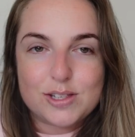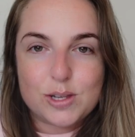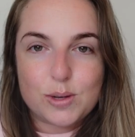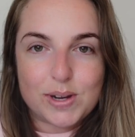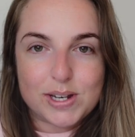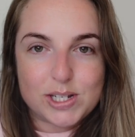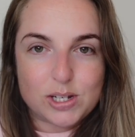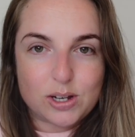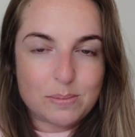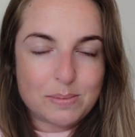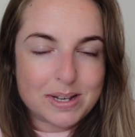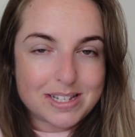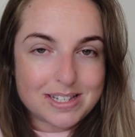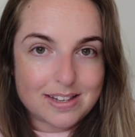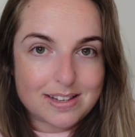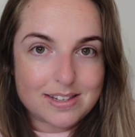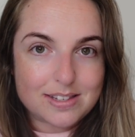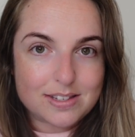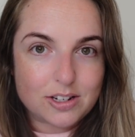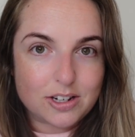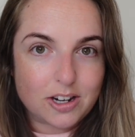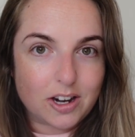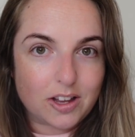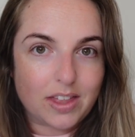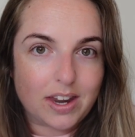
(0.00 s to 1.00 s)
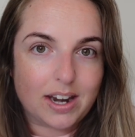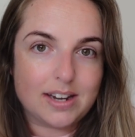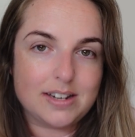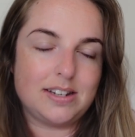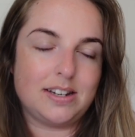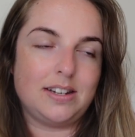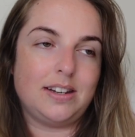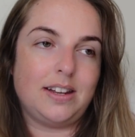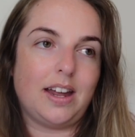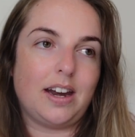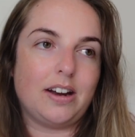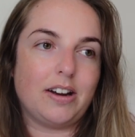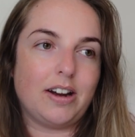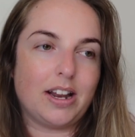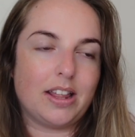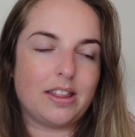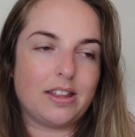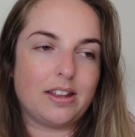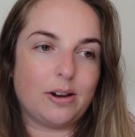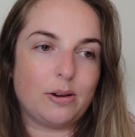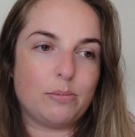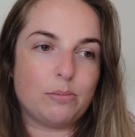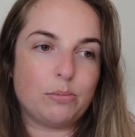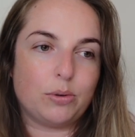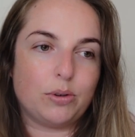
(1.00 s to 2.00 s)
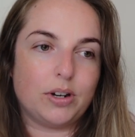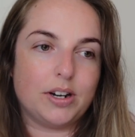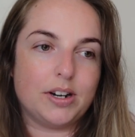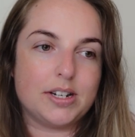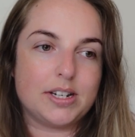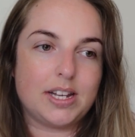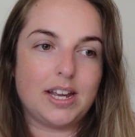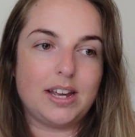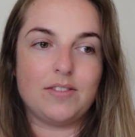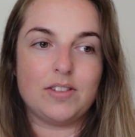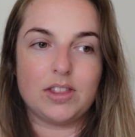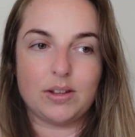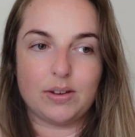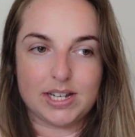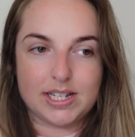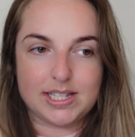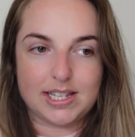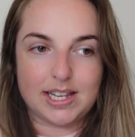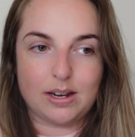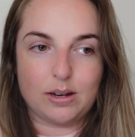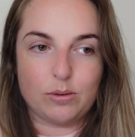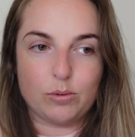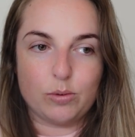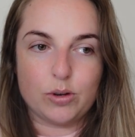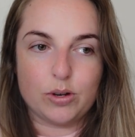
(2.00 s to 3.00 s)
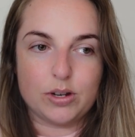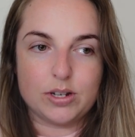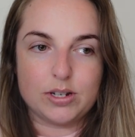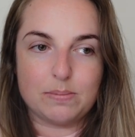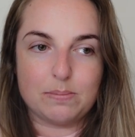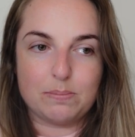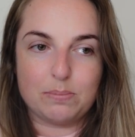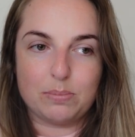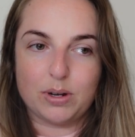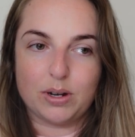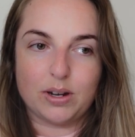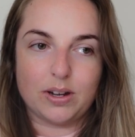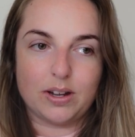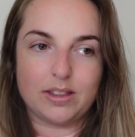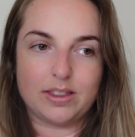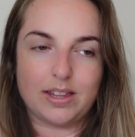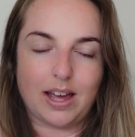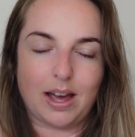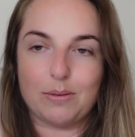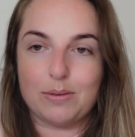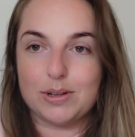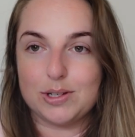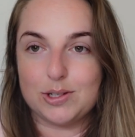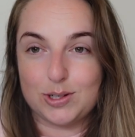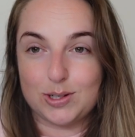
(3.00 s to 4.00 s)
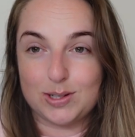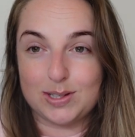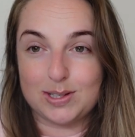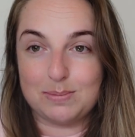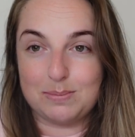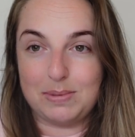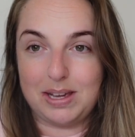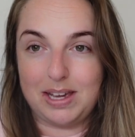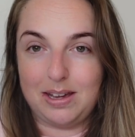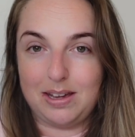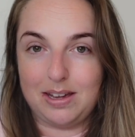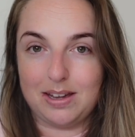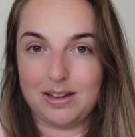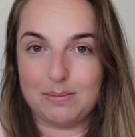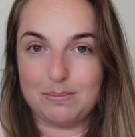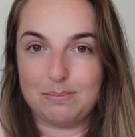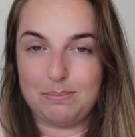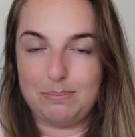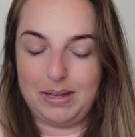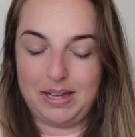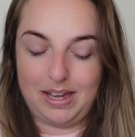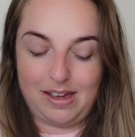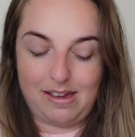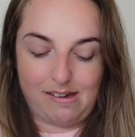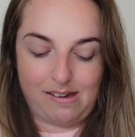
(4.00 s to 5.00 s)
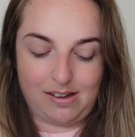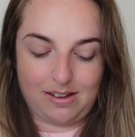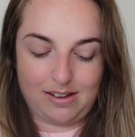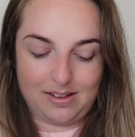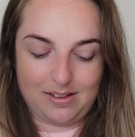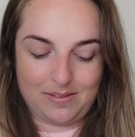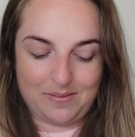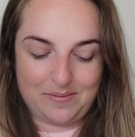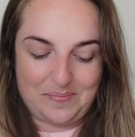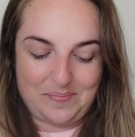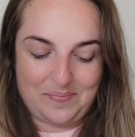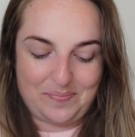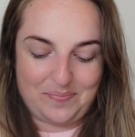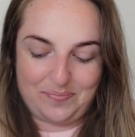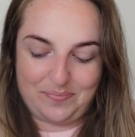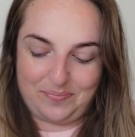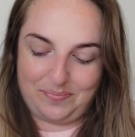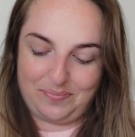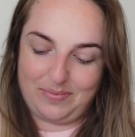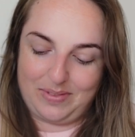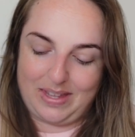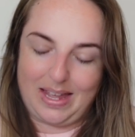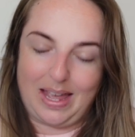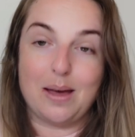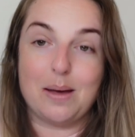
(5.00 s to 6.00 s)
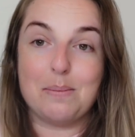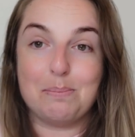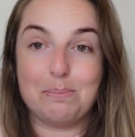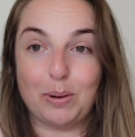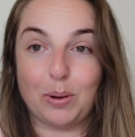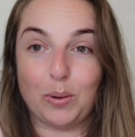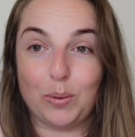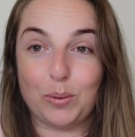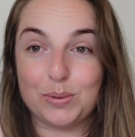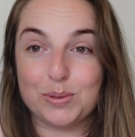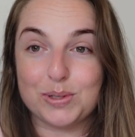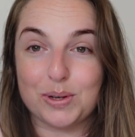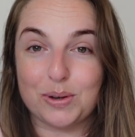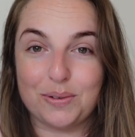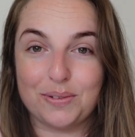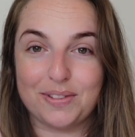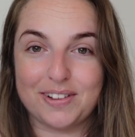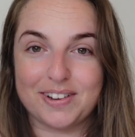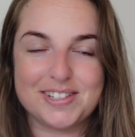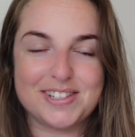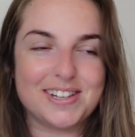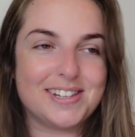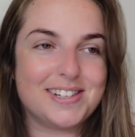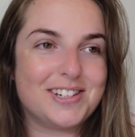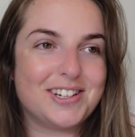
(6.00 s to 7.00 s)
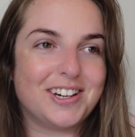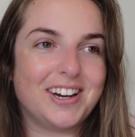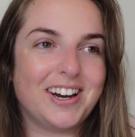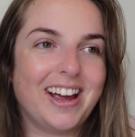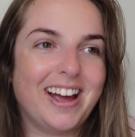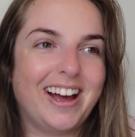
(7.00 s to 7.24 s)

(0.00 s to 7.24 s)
So I told my sister that I didn't get her anything on board, even though I said I would, but that was just me being a bold older sister.